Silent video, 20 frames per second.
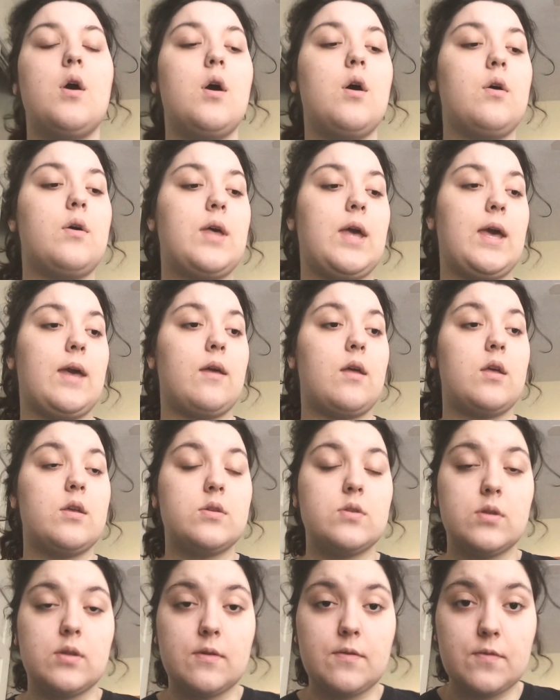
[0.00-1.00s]
Okay,
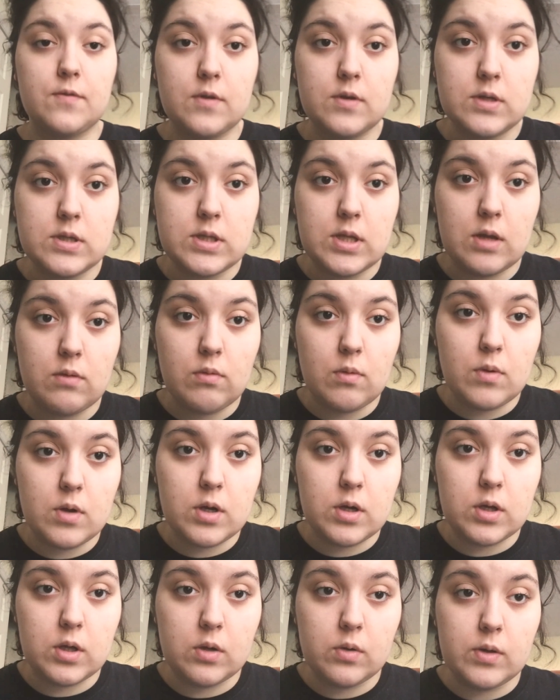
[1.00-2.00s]
so the first thing we
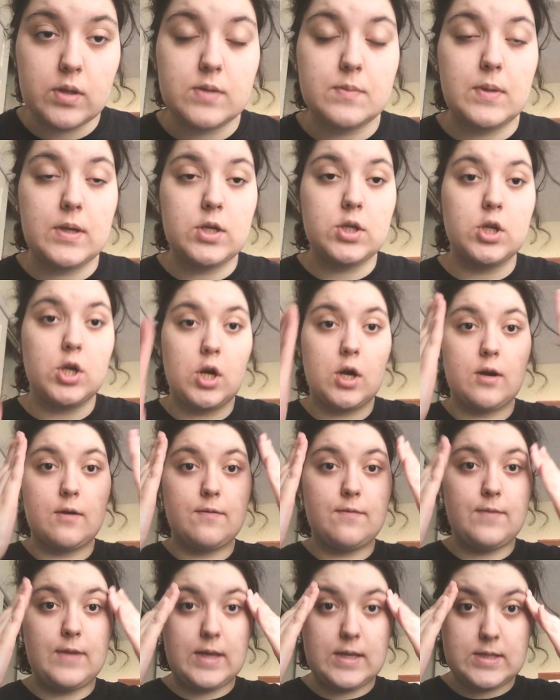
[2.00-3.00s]
want to do is make sure our
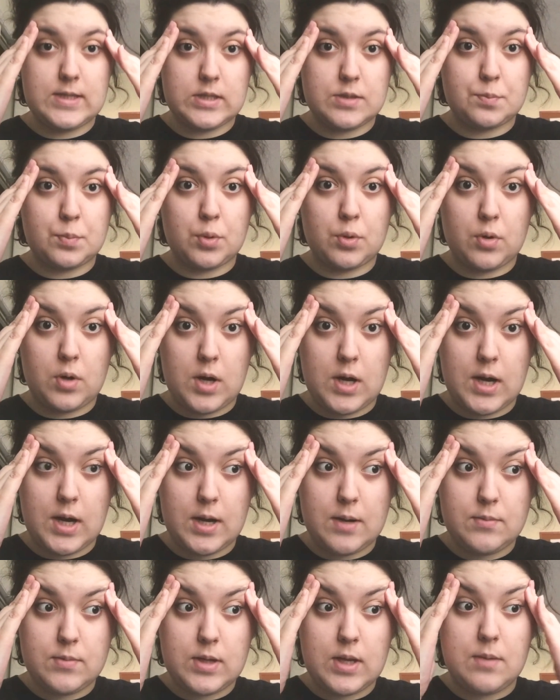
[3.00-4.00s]
face is
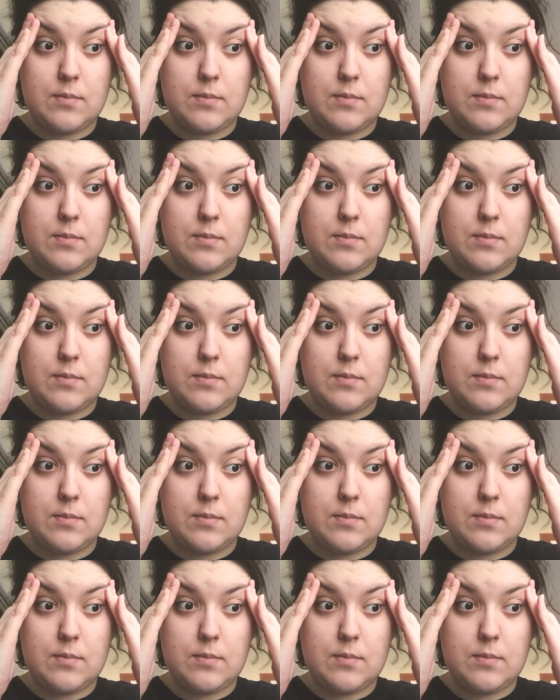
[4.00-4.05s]
primed,